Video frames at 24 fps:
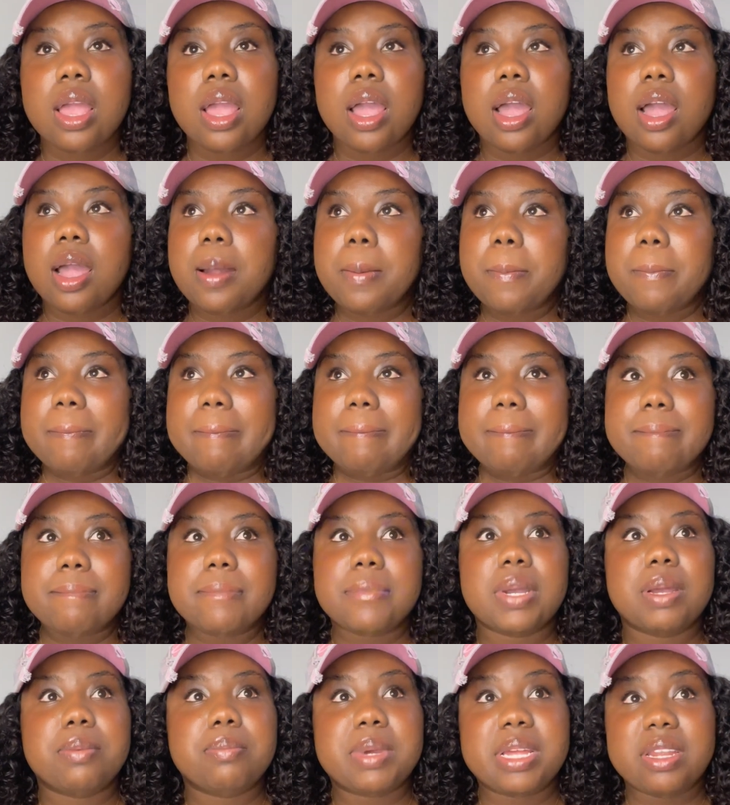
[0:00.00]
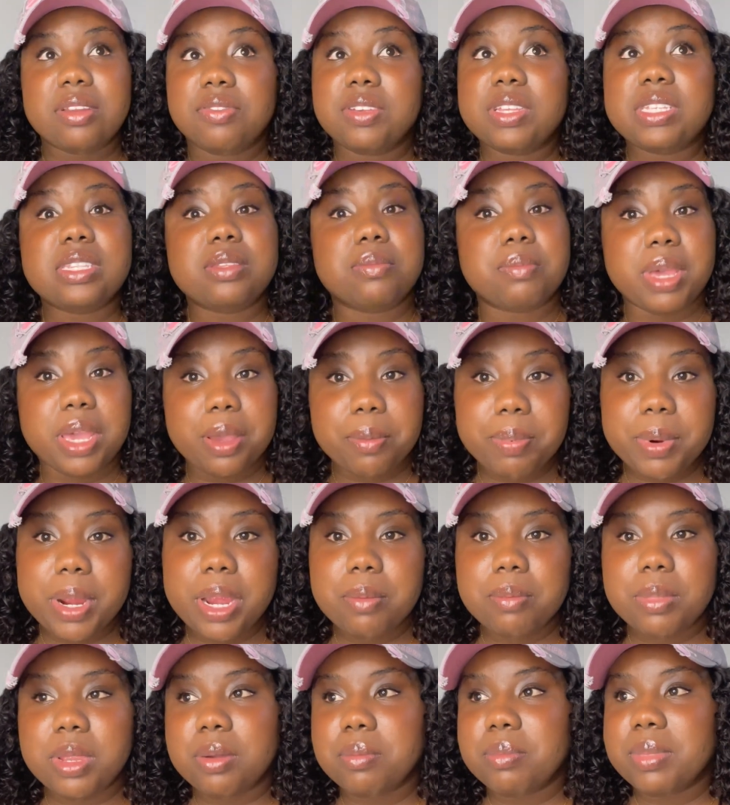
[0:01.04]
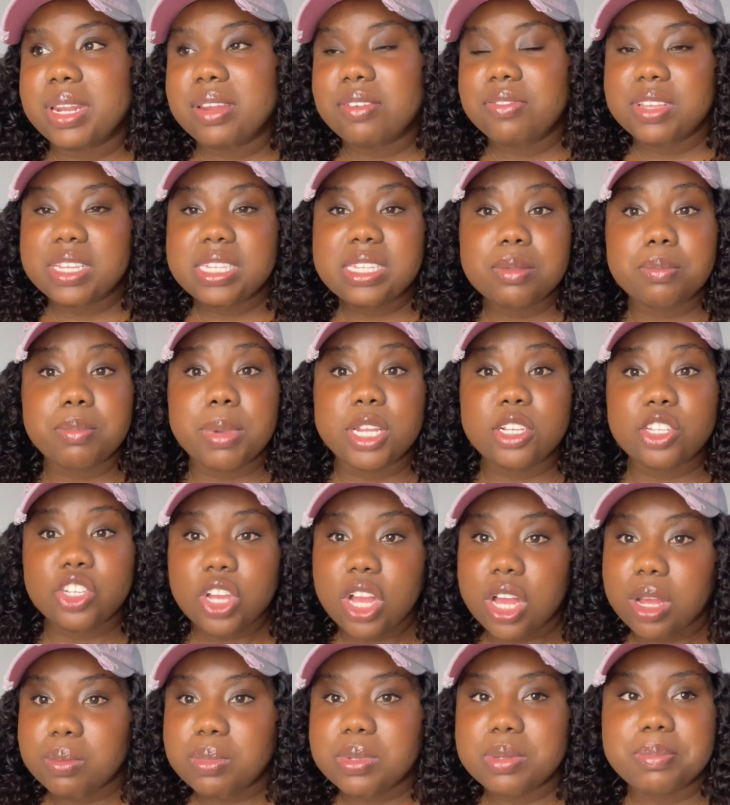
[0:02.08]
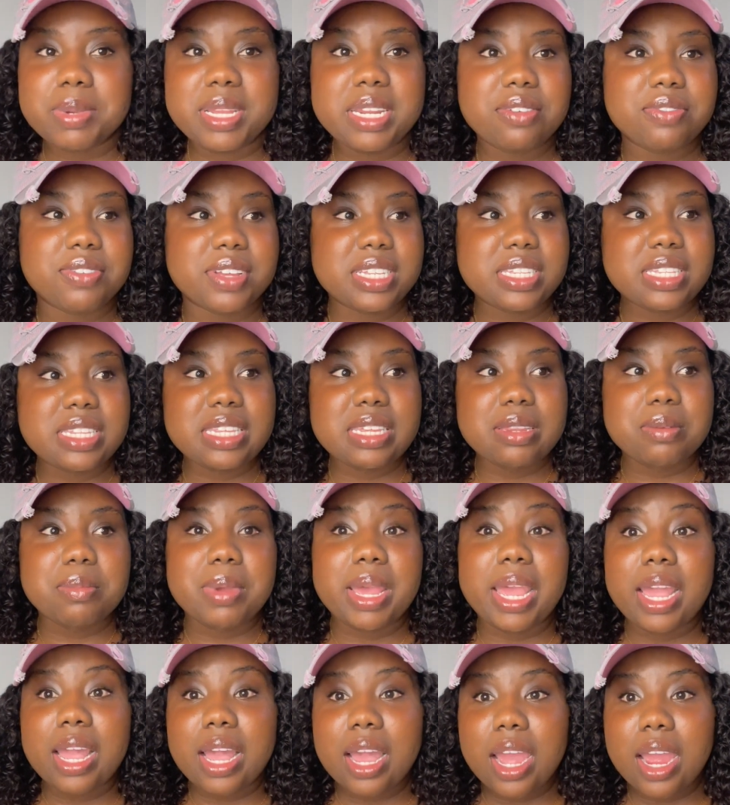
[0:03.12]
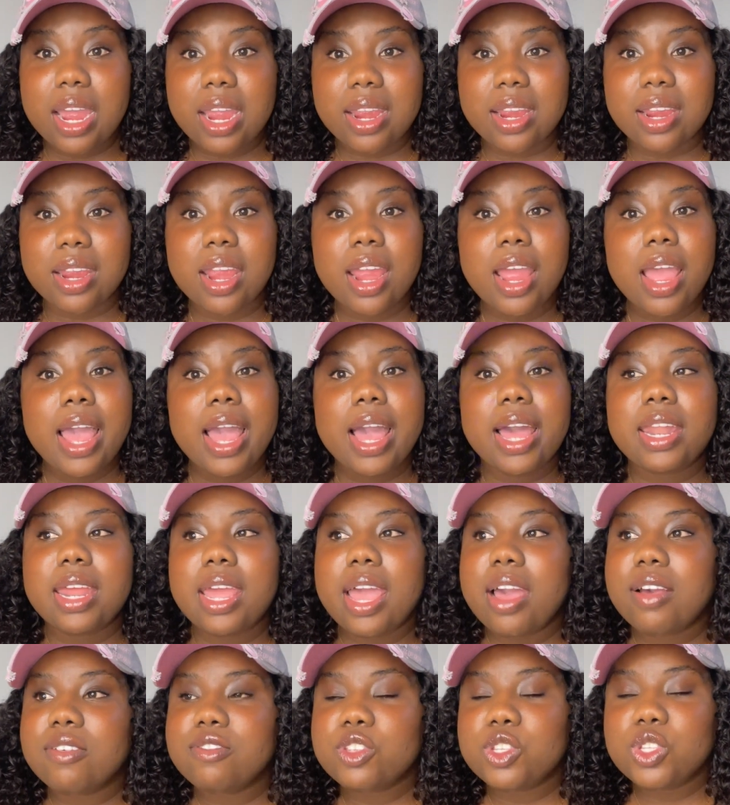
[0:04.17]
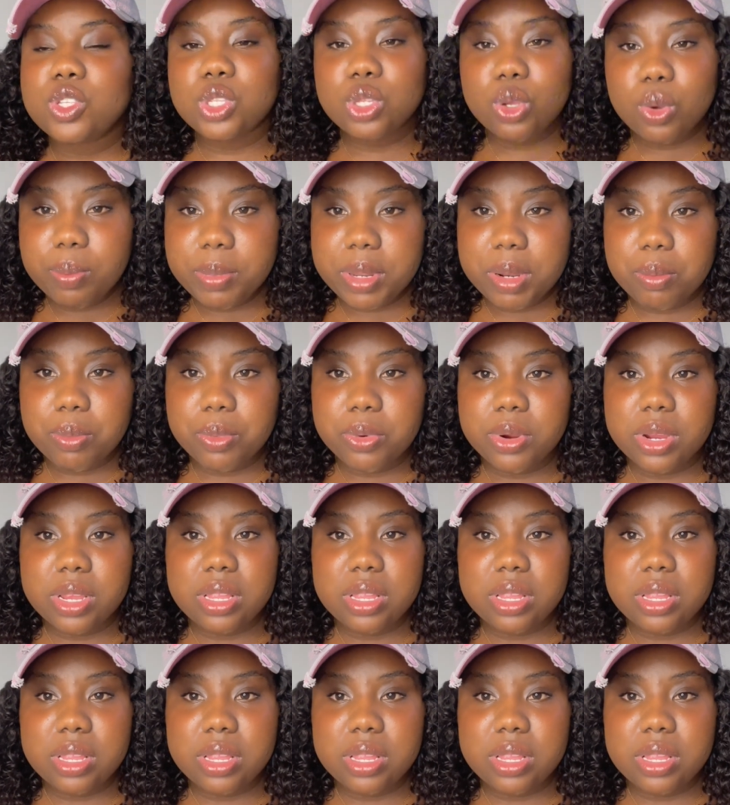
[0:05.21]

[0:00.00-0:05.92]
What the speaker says: manifesting my apartment, manifesting my jobs, manifesting my car, and I have so many more